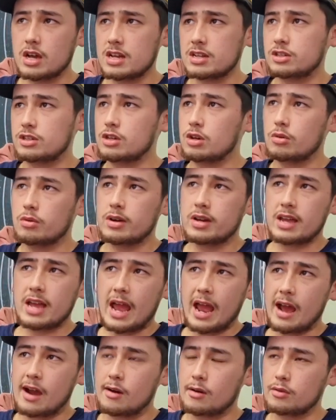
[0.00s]
do it,
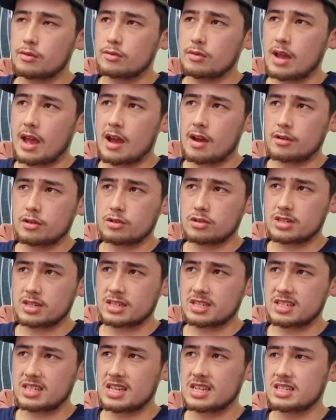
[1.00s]
how your
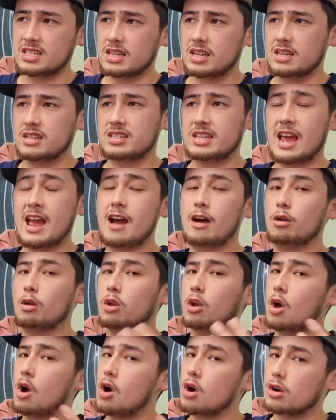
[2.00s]
success is, how
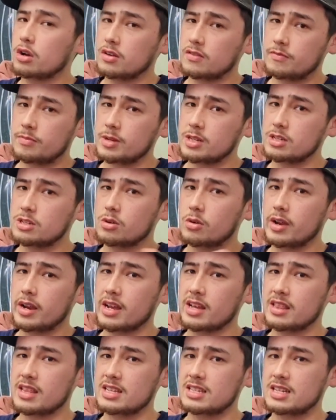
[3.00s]
long you've been doing
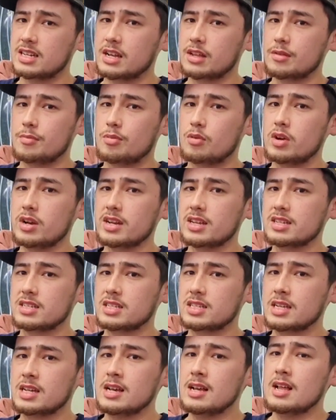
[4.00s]
it. That's another point.
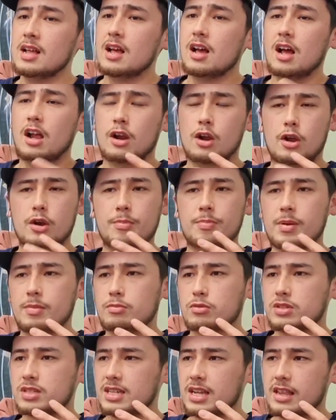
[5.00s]
As a lot of
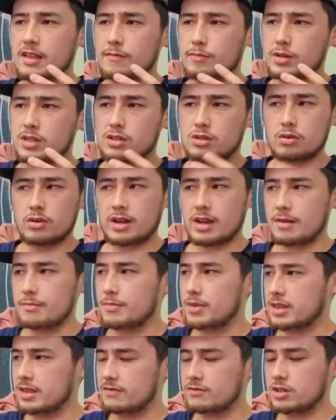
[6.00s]
people say they've been doing it,
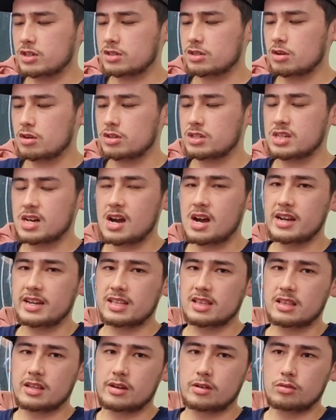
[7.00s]
but they've just got tiny
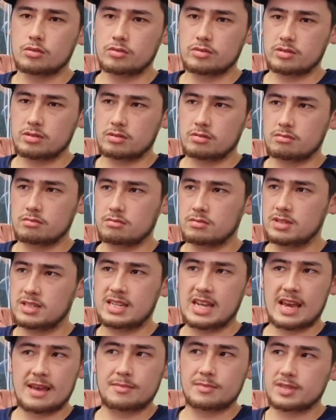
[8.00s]
little
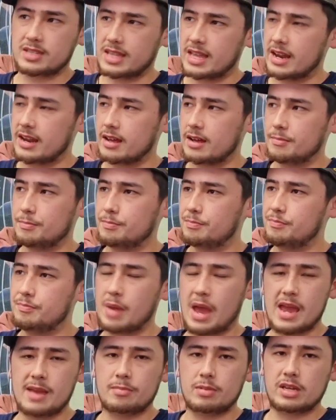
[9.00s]
dams that are
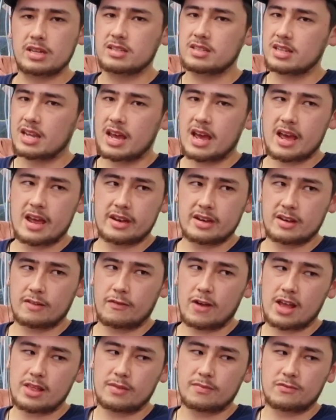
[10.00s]
babies and
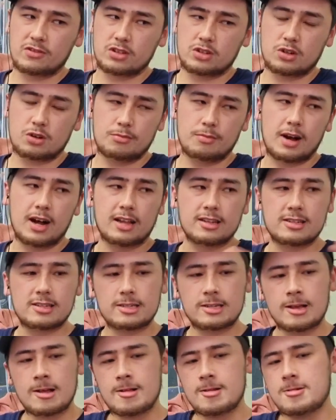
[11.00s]
they've had them for 2
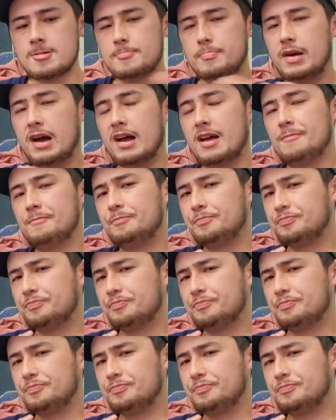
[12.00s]
months. But